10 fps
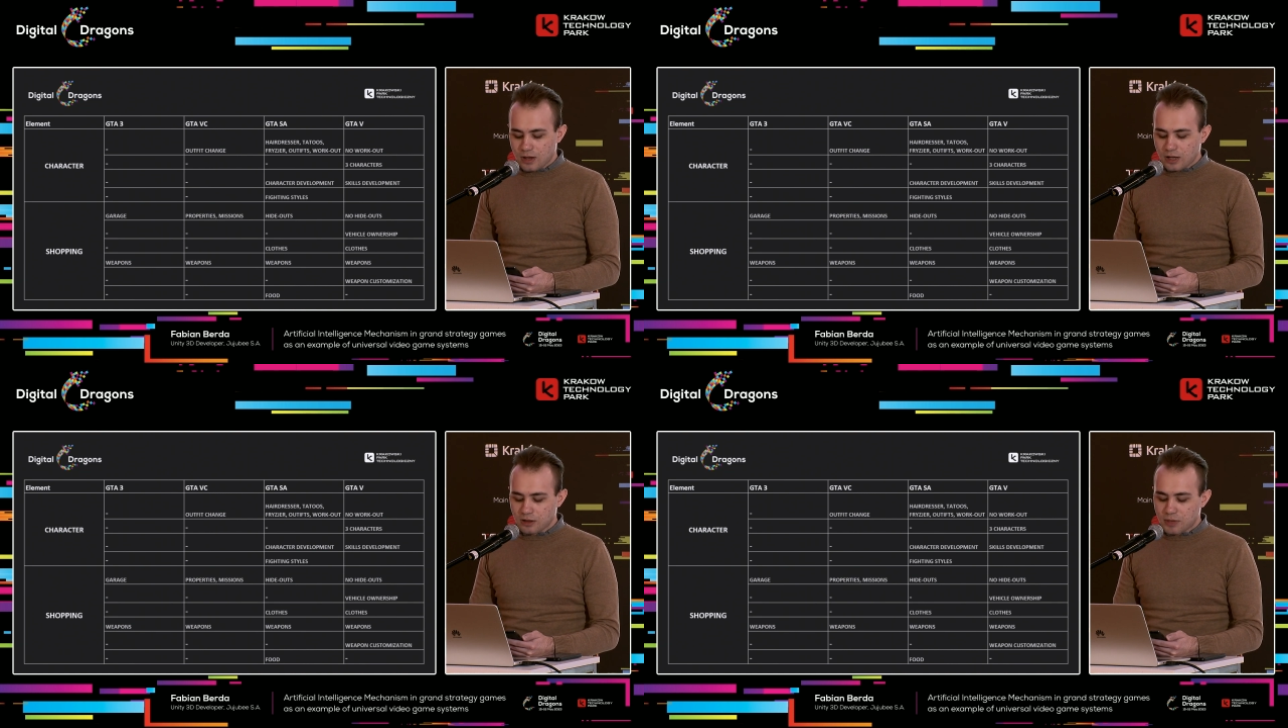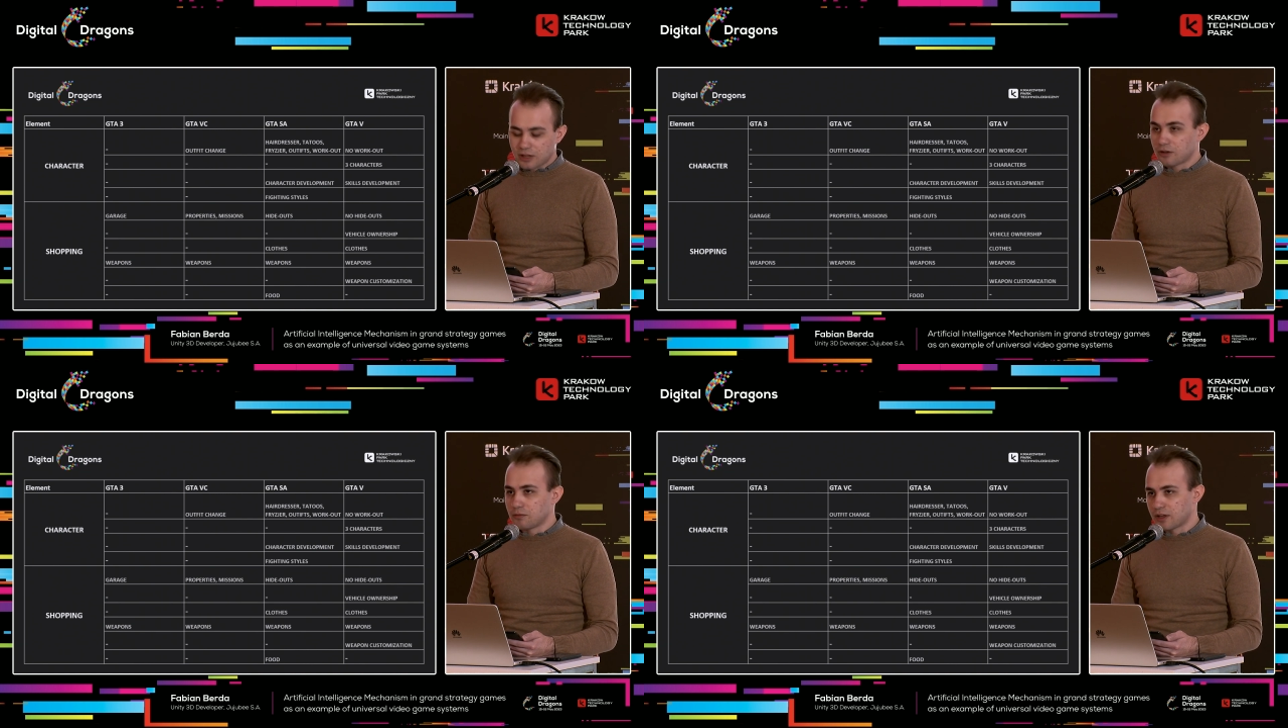and
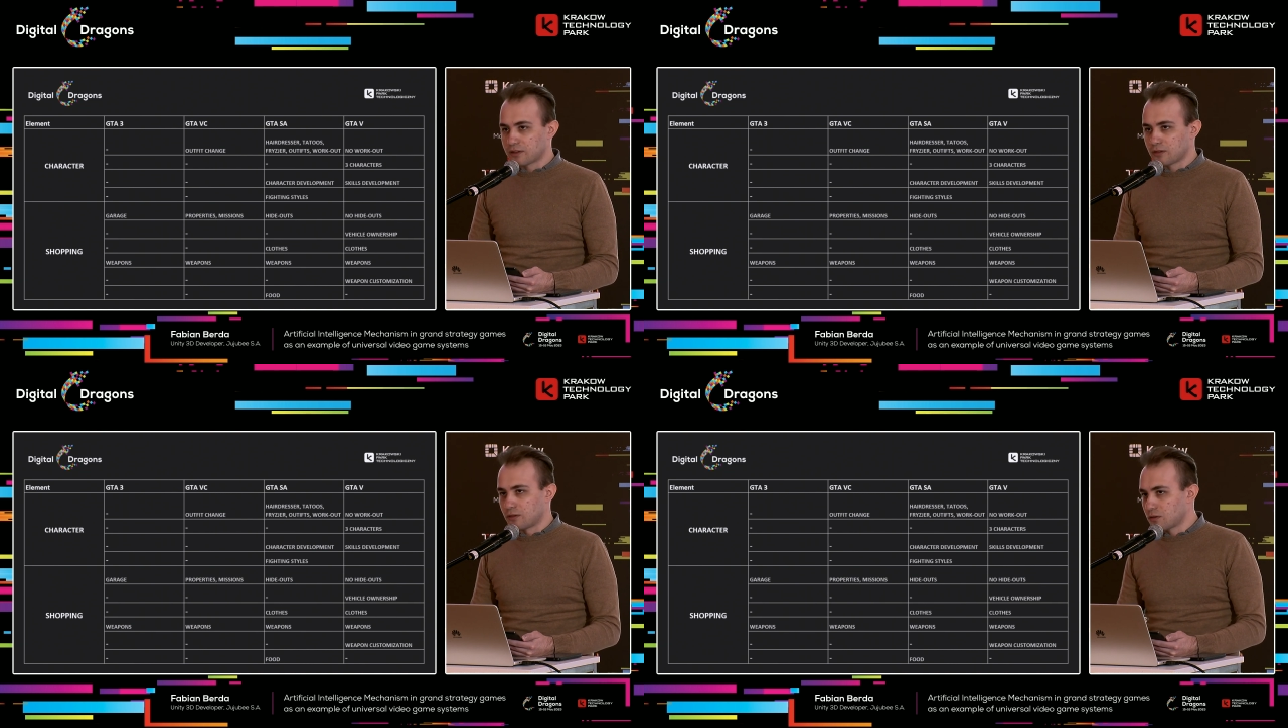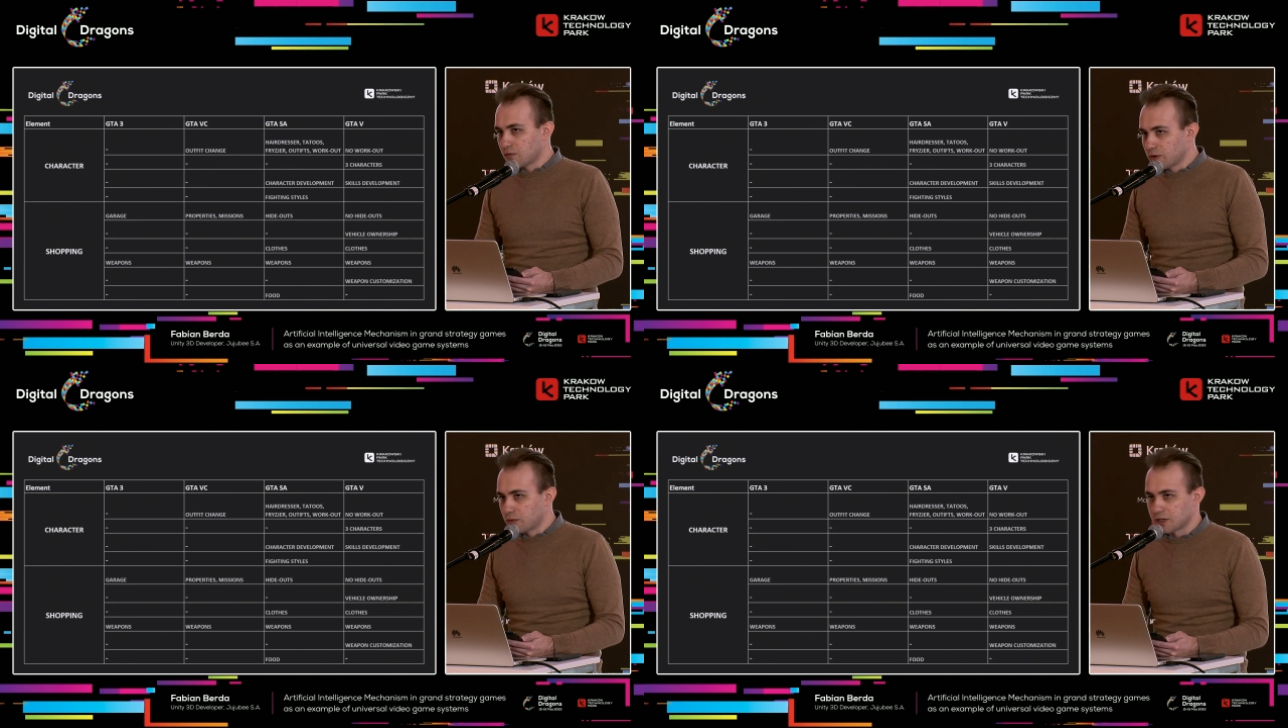better mixed or
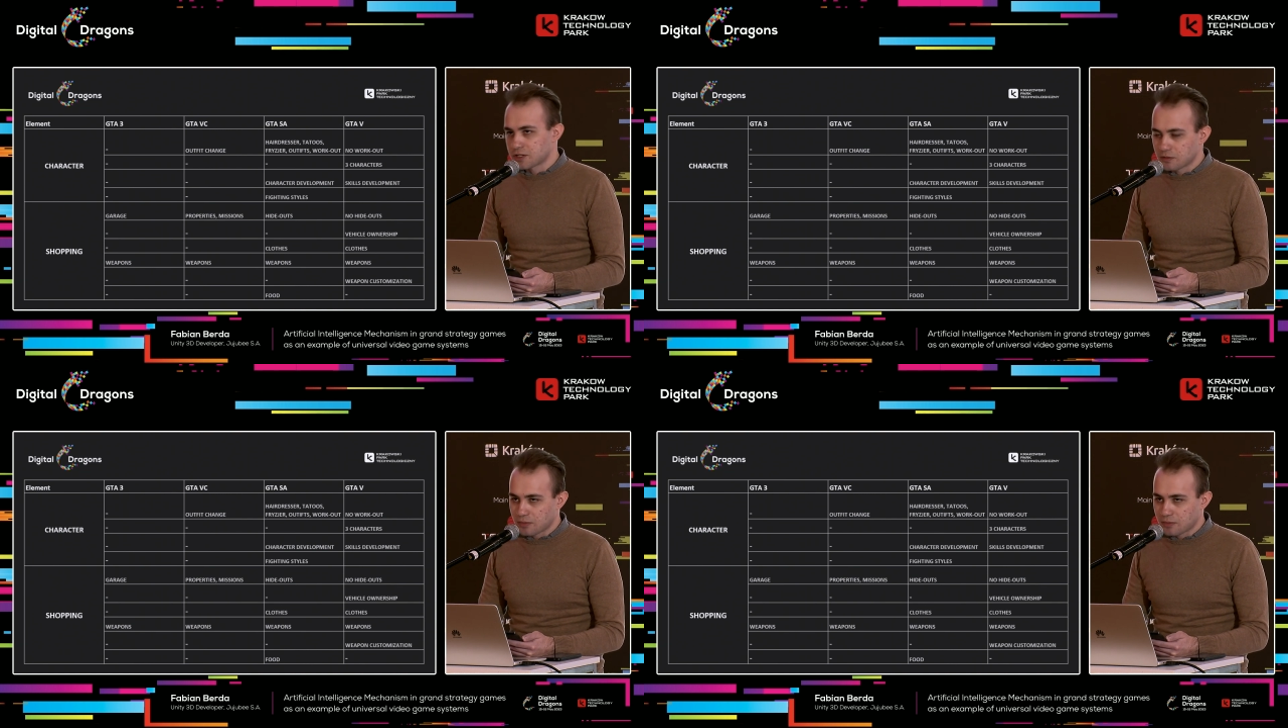configuration